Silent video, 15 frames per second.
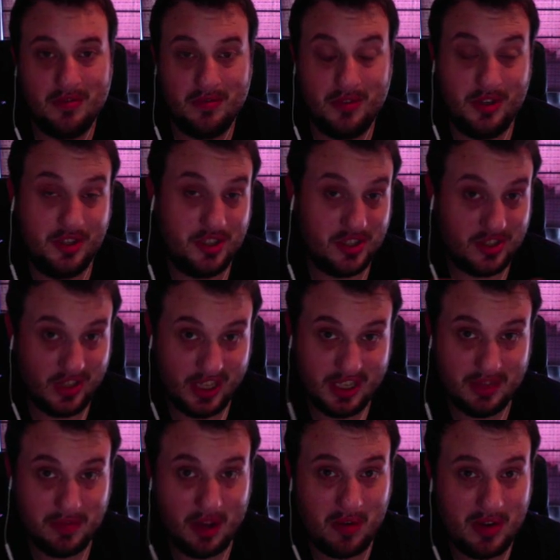You just link
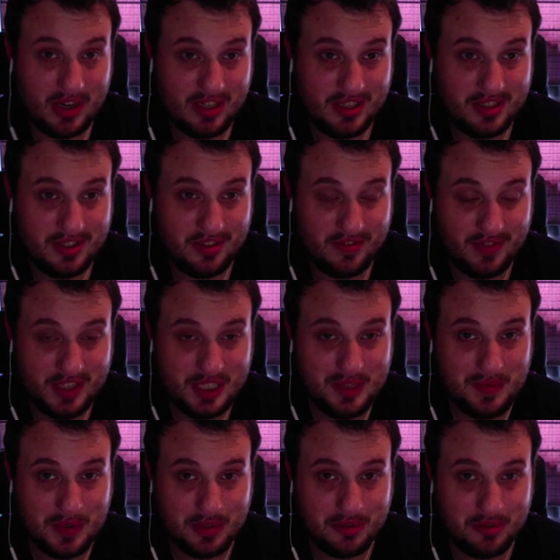them directly to the
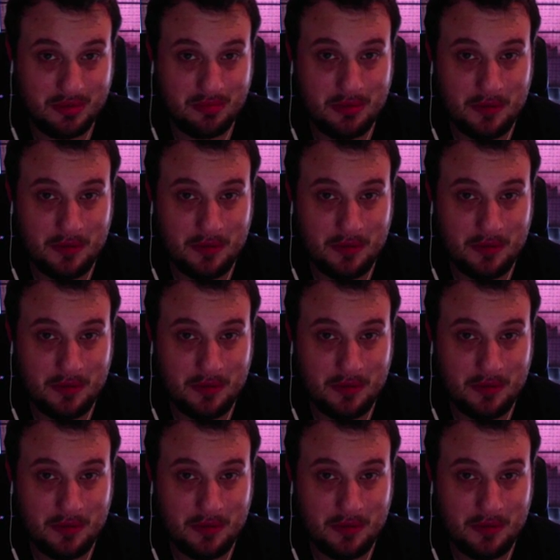Facebook group,